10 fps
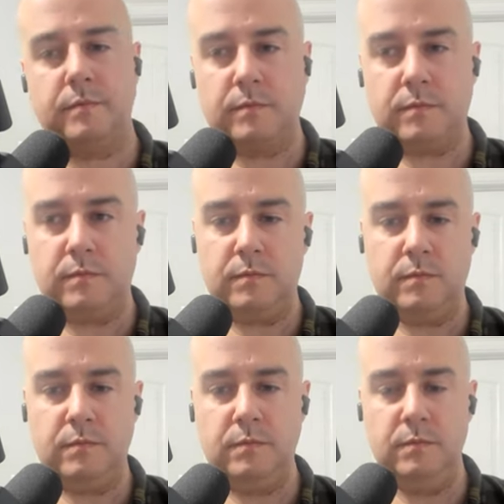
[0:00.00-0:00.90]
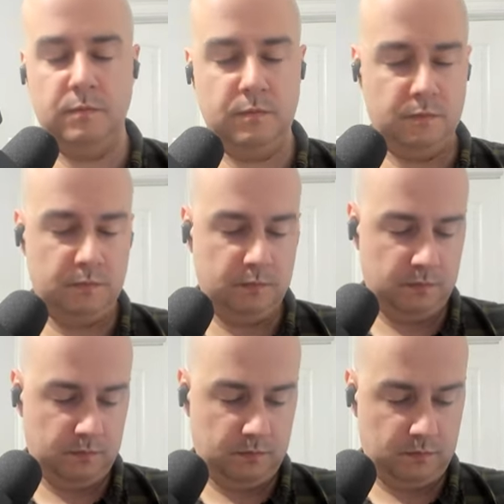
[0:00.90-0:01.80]

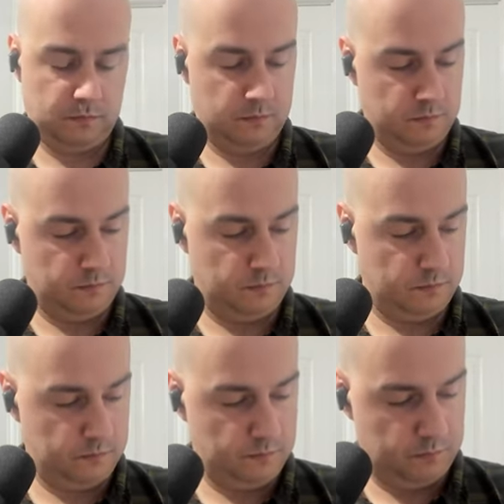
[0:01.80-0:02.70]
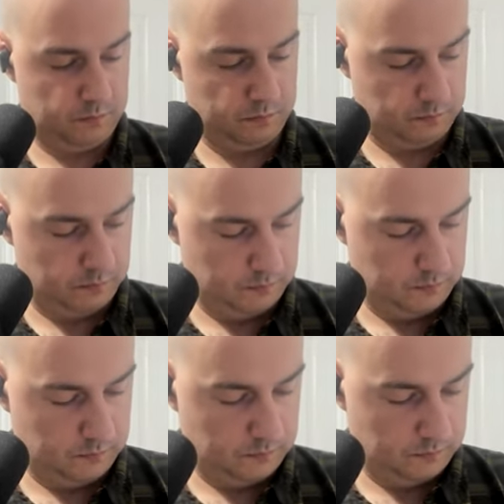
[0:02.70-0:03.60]

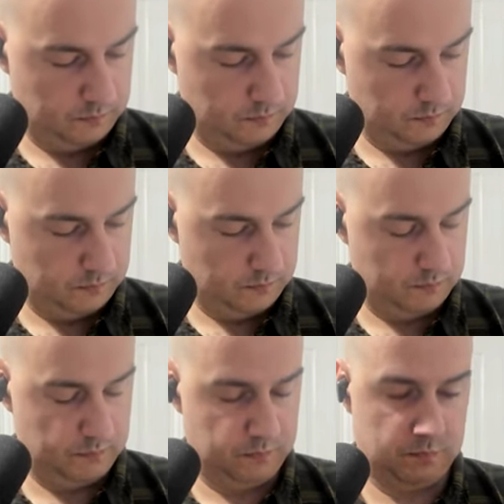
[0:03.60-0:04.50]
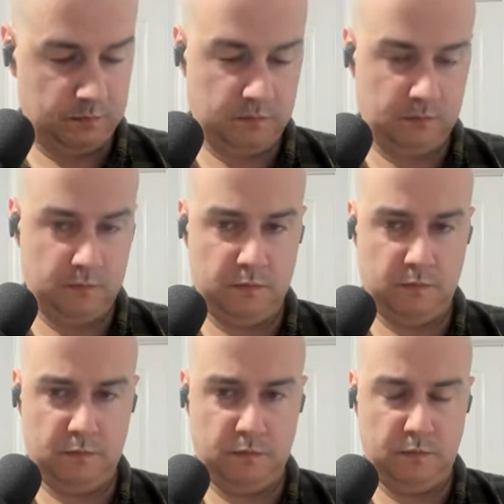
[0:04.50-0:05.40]

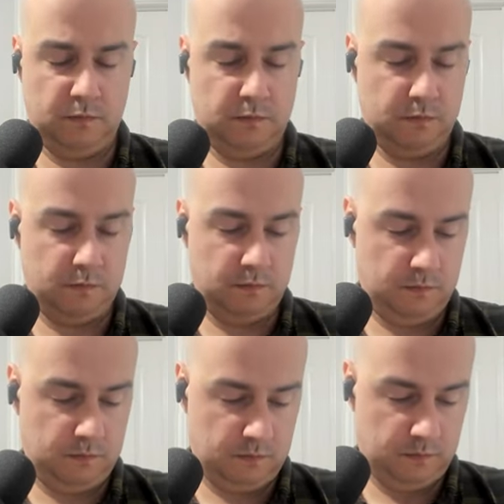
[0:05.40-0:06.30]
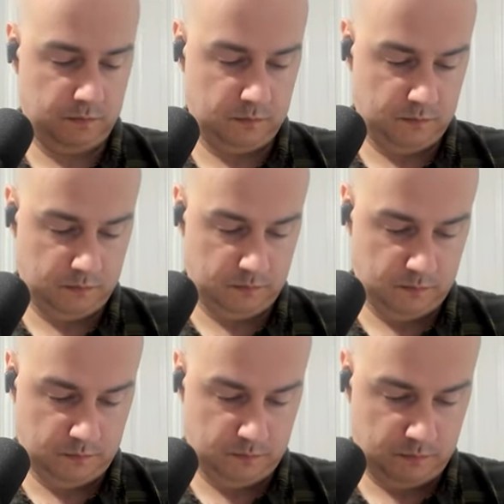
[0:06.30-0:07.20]

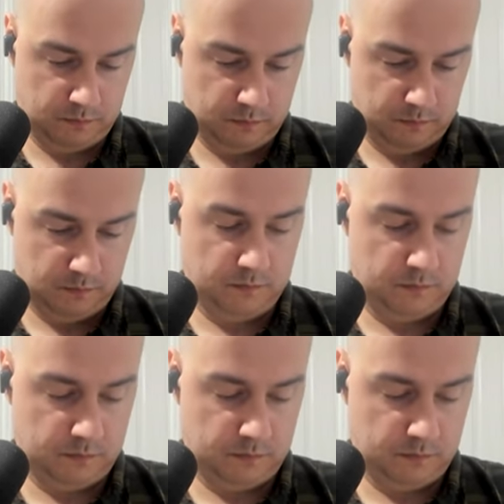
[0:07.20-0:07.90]
This person isn't speaking.